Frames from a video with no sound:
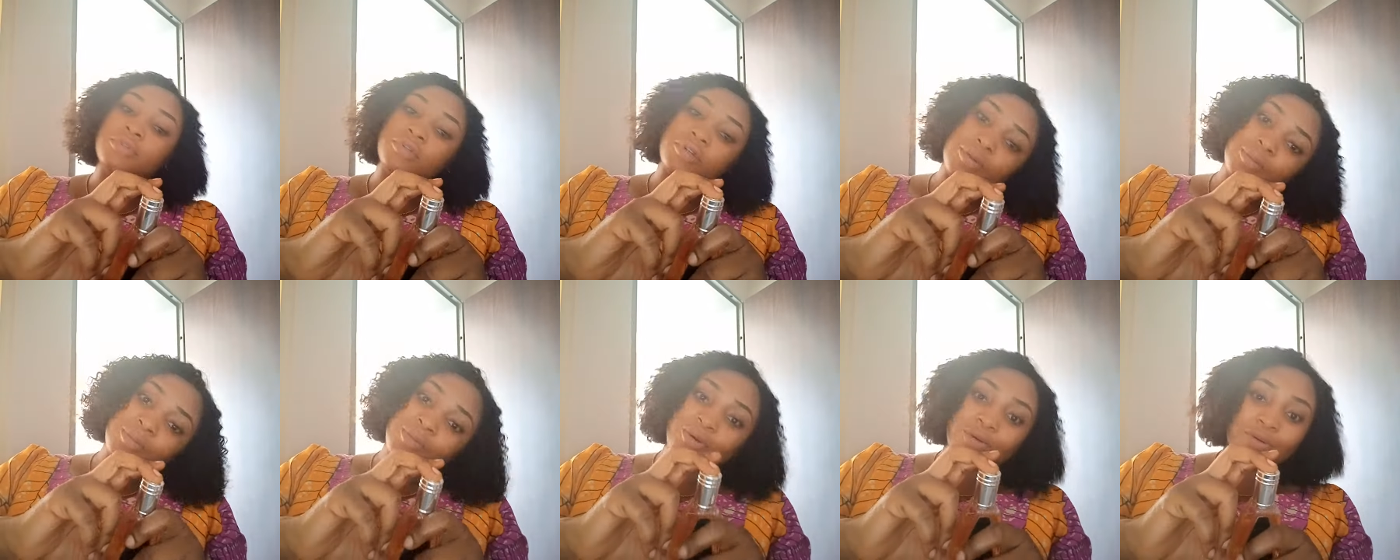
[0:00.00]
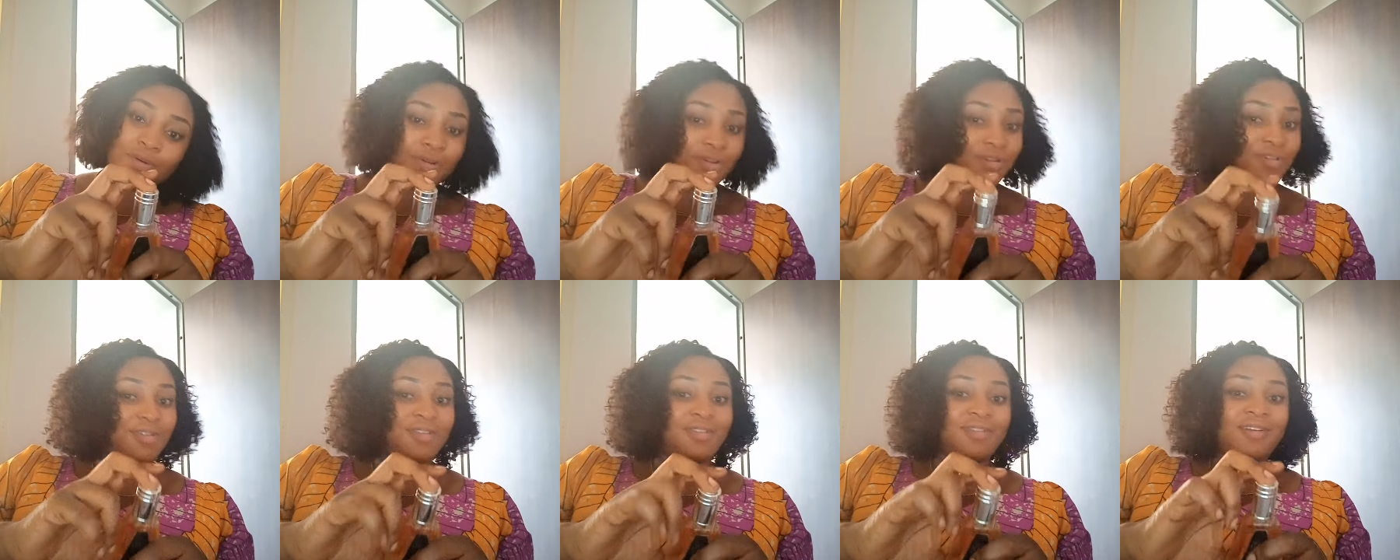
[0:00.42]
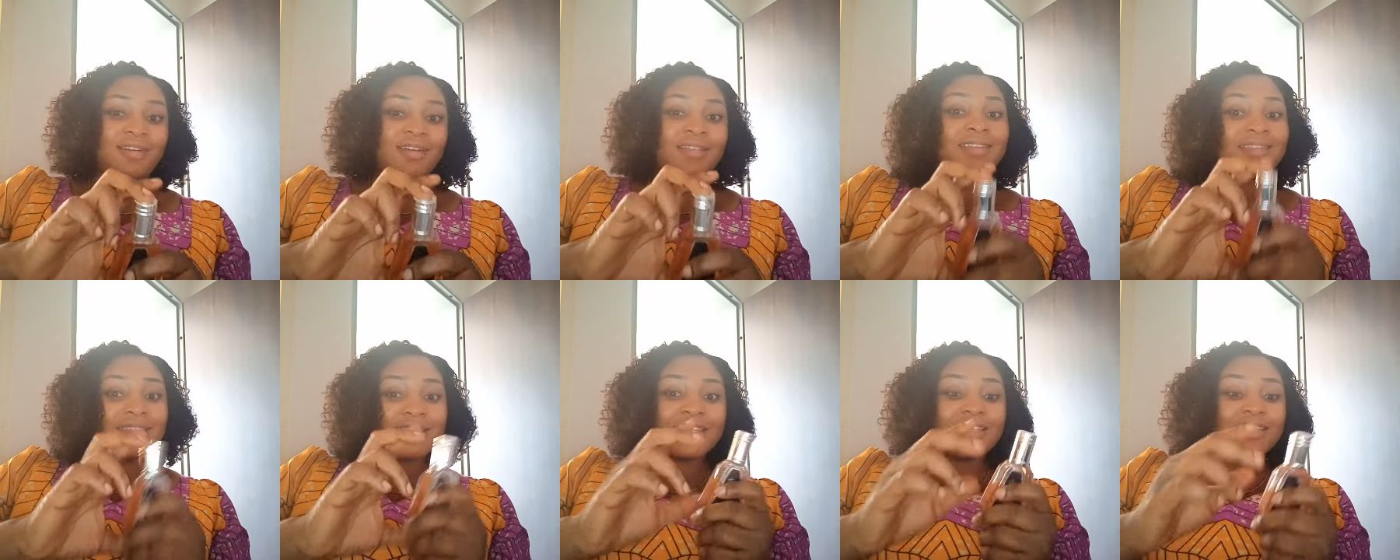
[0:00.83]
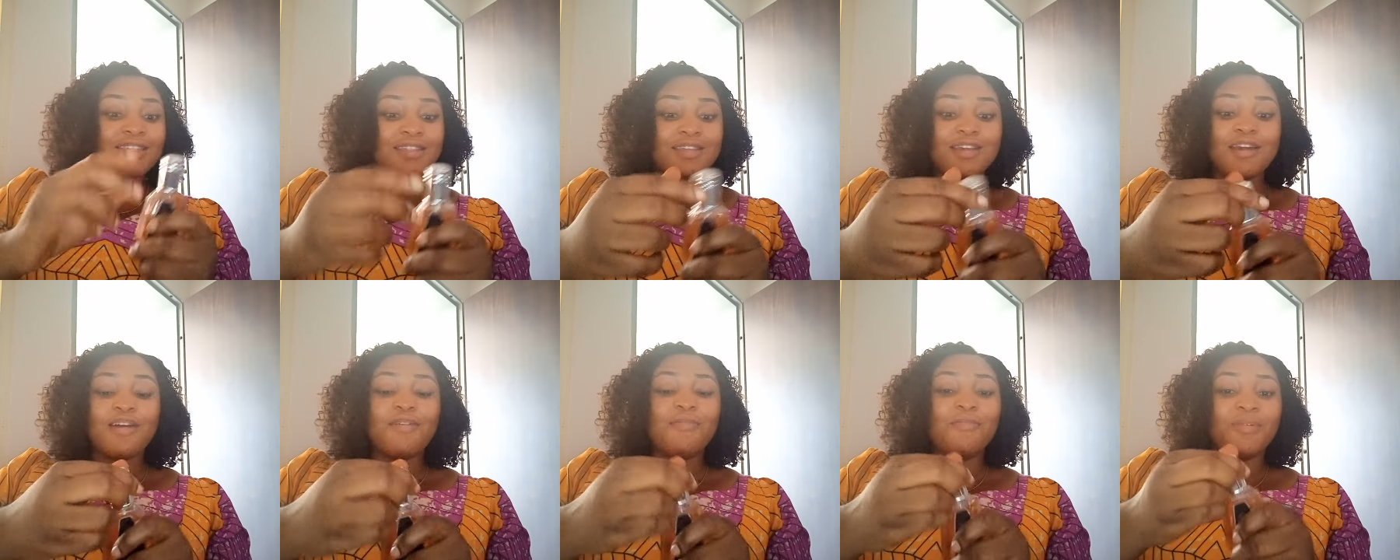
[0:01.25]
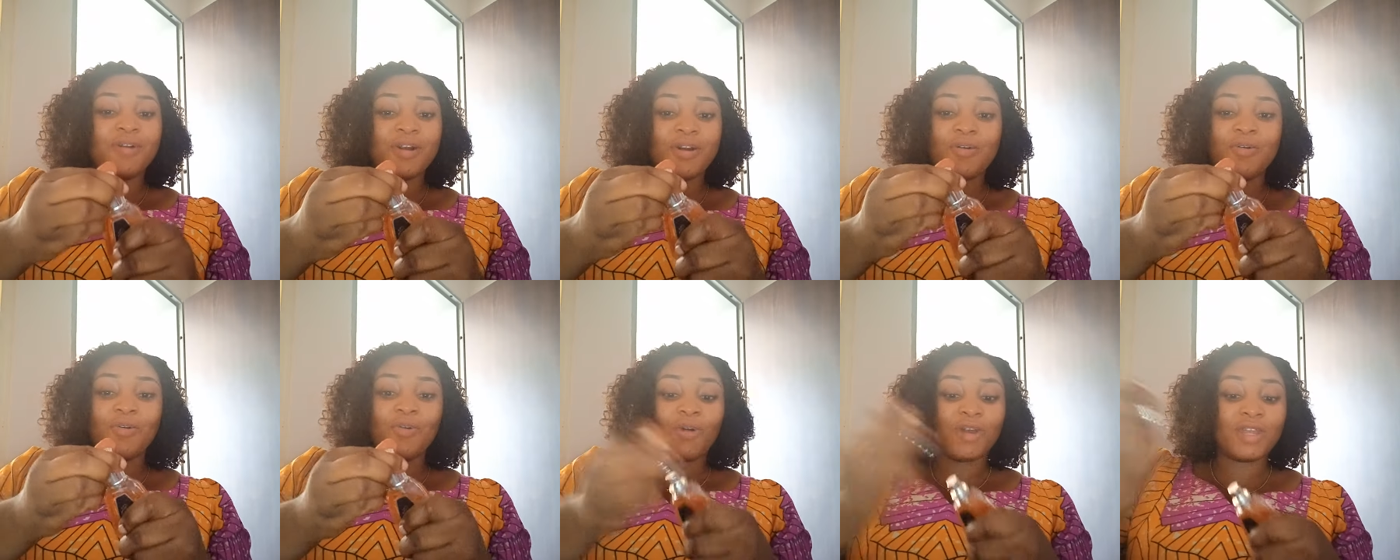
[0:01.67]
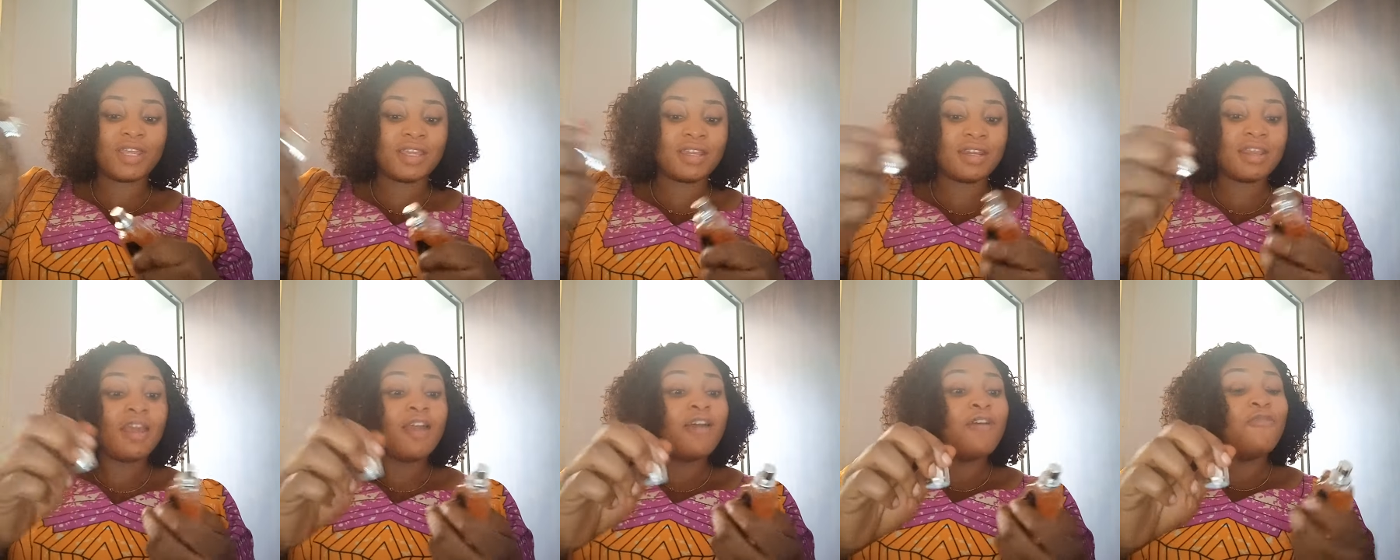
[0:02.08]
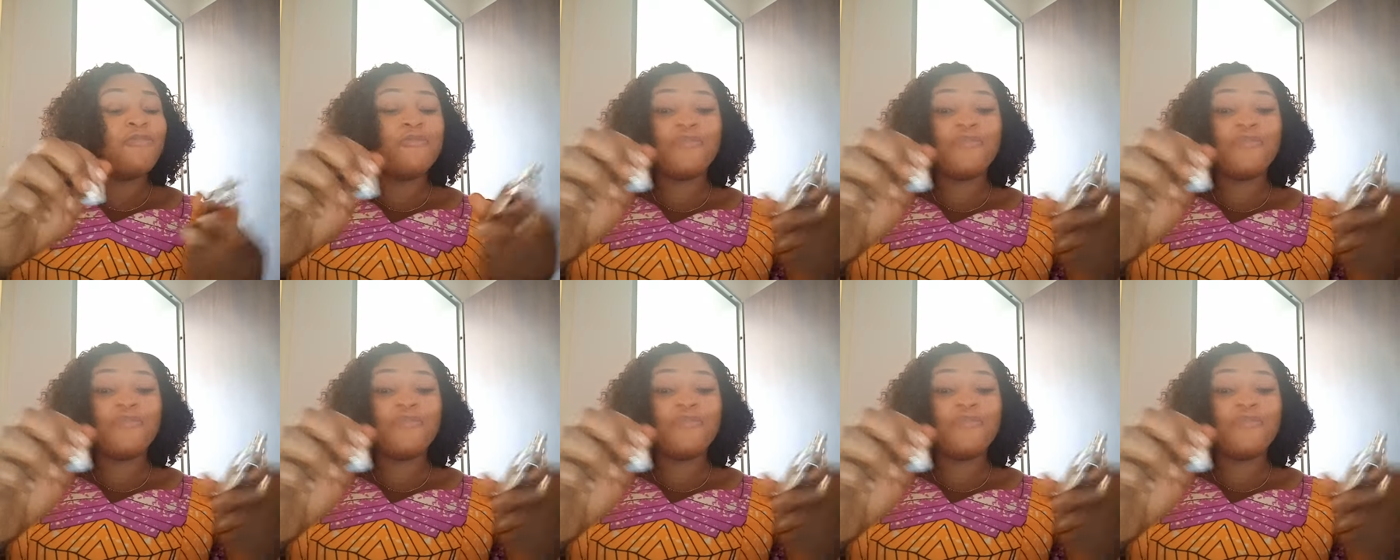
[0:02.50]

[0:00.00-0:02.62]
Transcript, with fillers: come on this is brown orchid,